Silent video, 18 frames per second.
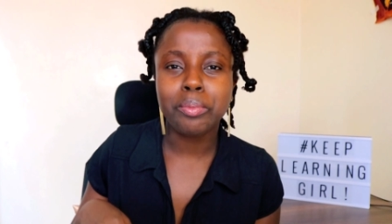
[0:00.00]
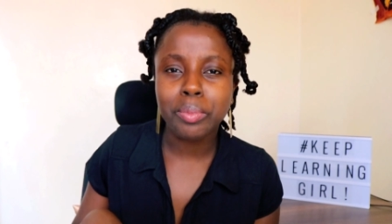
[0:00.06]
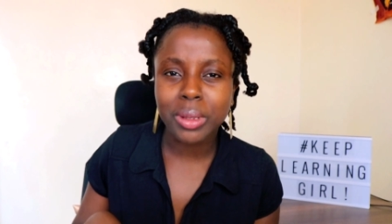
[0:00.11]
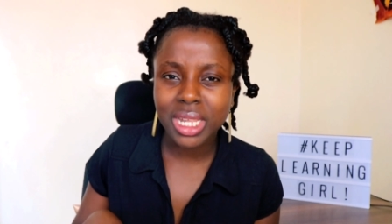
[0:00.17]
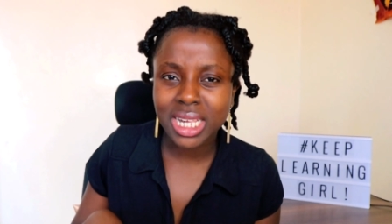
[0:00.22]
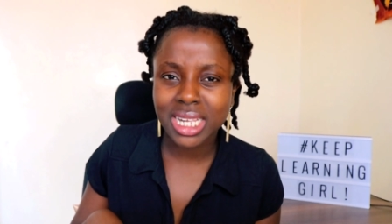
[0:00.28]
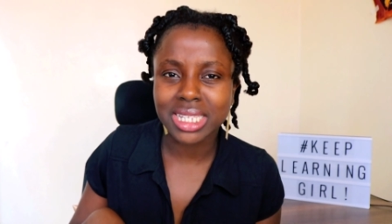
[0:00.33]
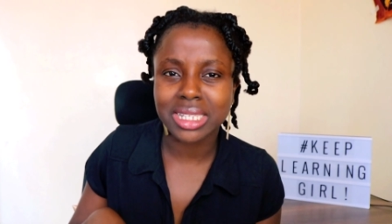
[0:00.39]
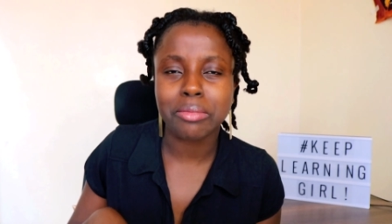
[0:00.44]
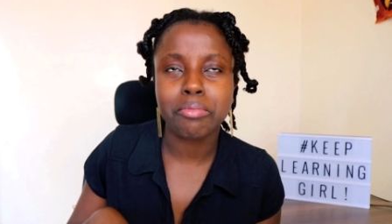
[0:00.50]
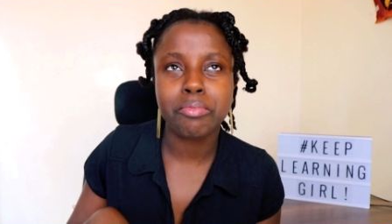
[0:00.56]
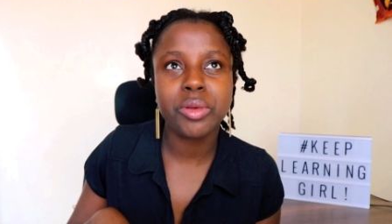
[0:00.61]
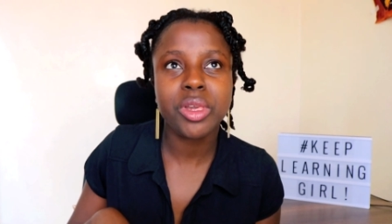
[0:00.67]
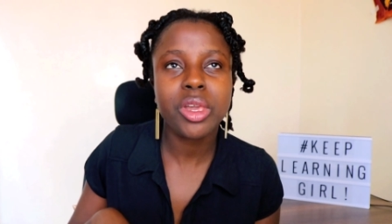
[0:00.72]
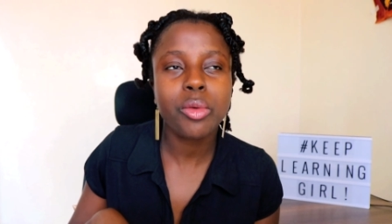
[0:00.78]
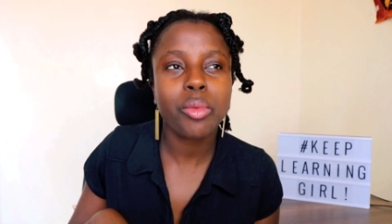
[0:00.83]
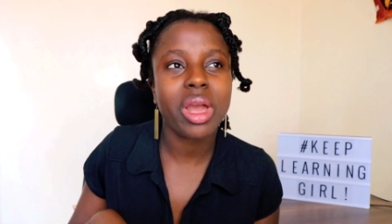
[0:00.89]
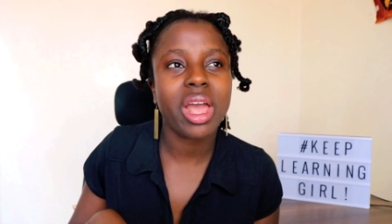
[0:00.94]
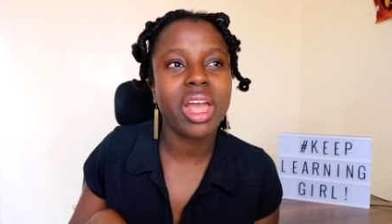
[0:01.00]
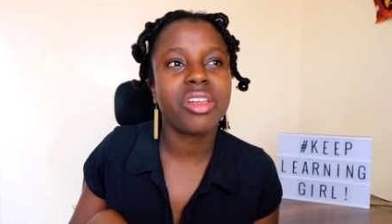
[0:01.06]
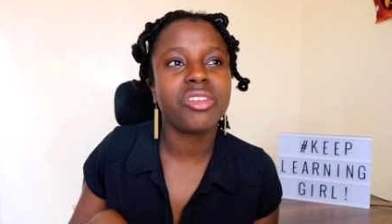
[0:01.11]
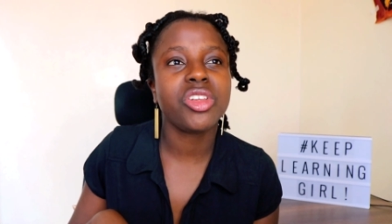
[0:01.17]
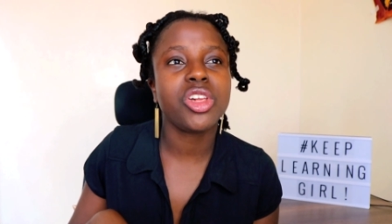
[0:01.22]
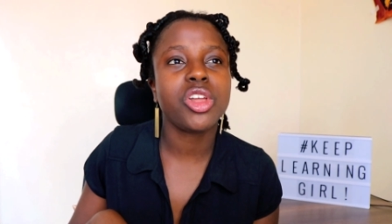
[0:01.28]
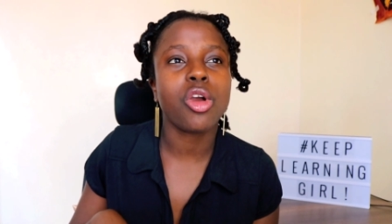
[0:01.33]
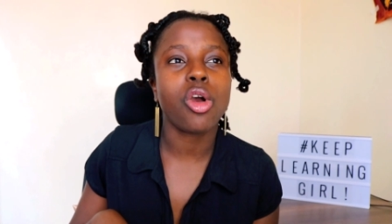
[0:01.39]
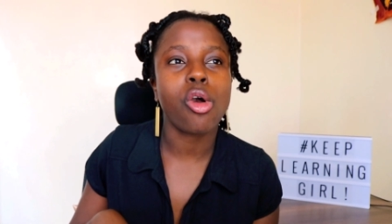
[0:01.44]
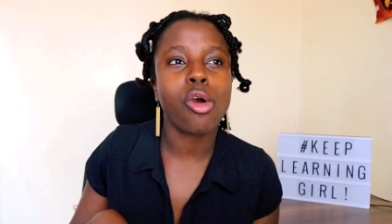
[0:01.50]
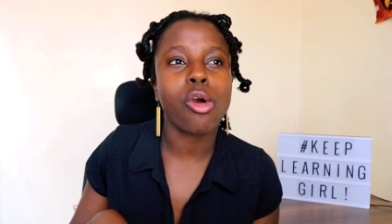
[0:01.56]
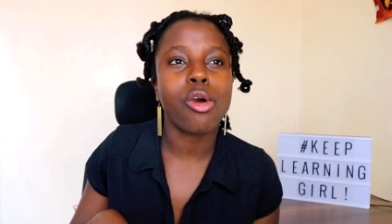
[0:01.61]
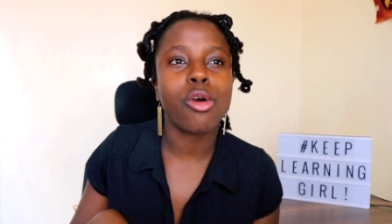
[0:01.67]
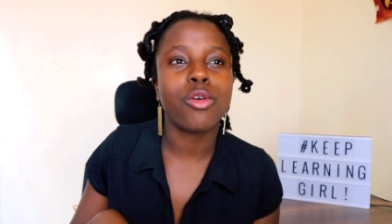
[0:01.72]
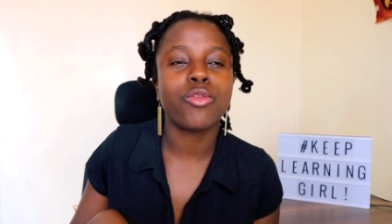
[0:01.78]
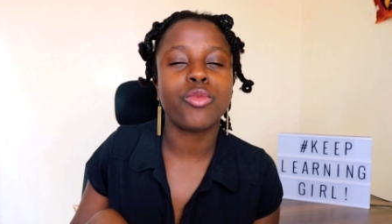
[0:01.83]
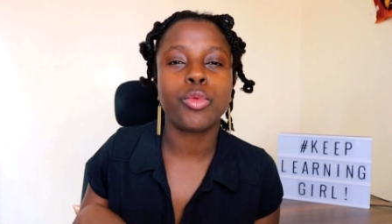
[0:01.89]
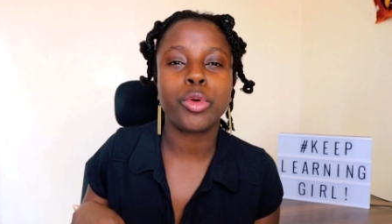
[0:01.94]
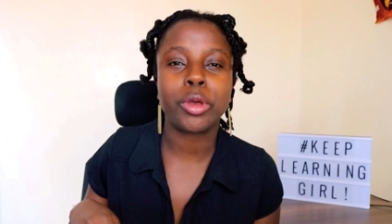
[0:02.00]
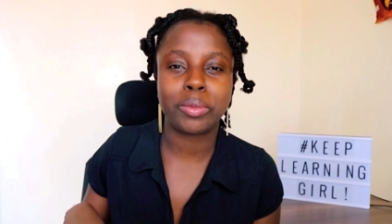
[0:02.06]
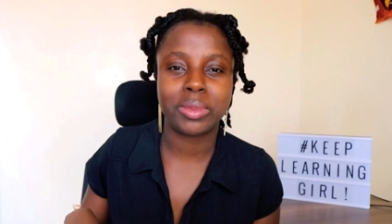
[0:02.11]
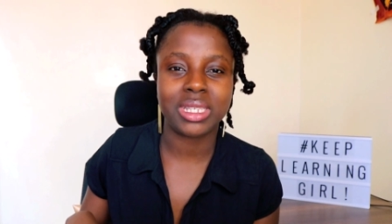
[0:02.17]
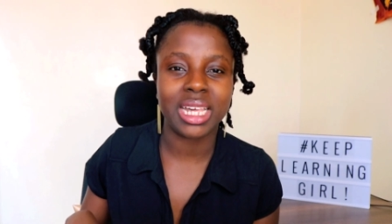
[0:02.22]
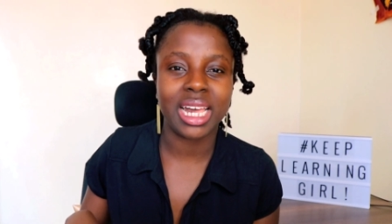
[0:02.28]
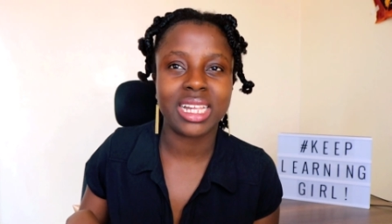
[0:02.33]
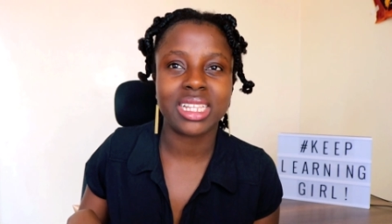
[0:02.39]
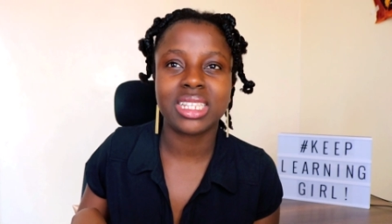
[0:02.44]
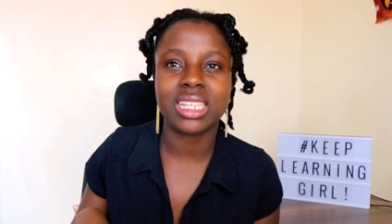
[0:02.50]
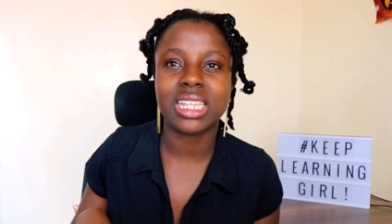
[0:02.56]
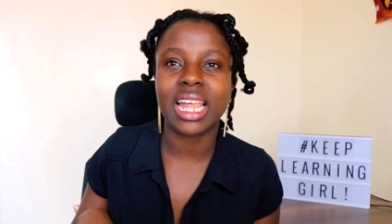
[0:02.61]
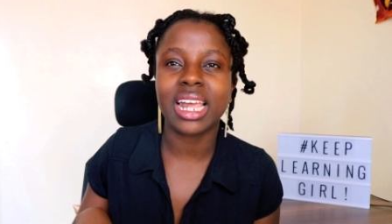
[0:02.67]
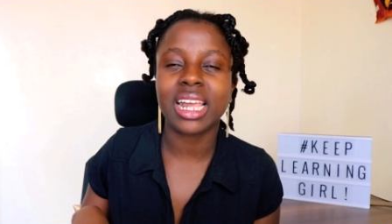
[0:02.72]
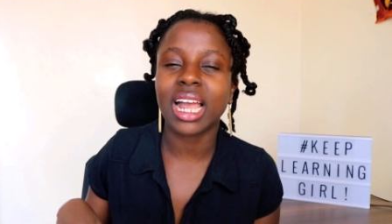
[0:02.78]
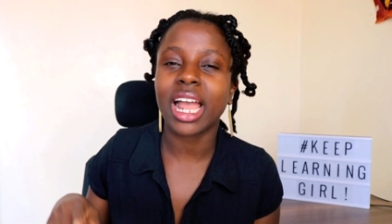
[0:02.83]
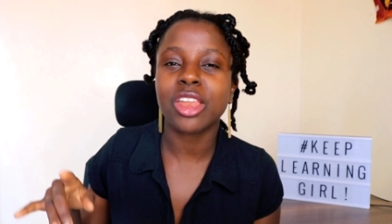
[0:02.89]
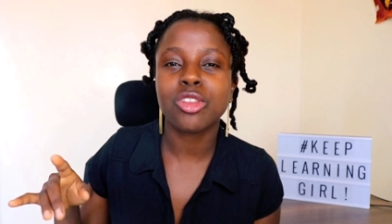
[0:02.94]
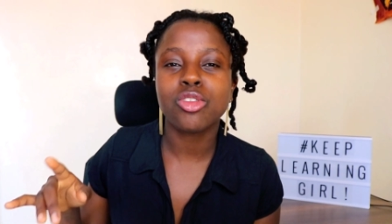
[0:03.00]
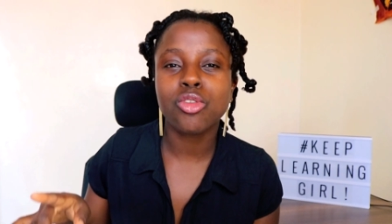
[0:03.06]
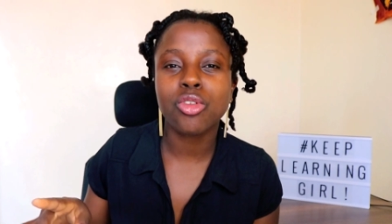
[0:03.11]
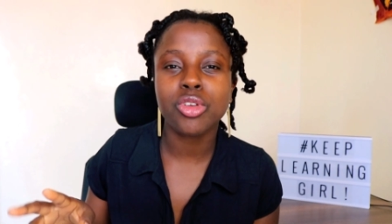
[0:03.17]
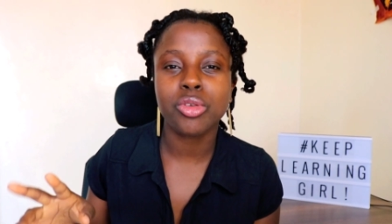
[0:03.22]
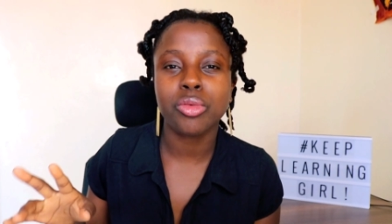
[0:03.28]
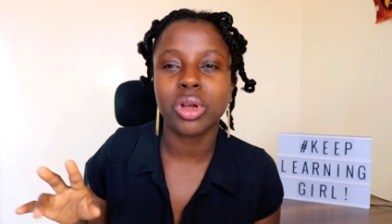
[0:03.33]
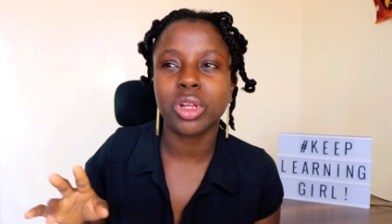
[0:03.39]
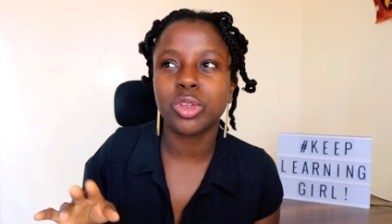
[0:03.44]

please be wary of websites like i know you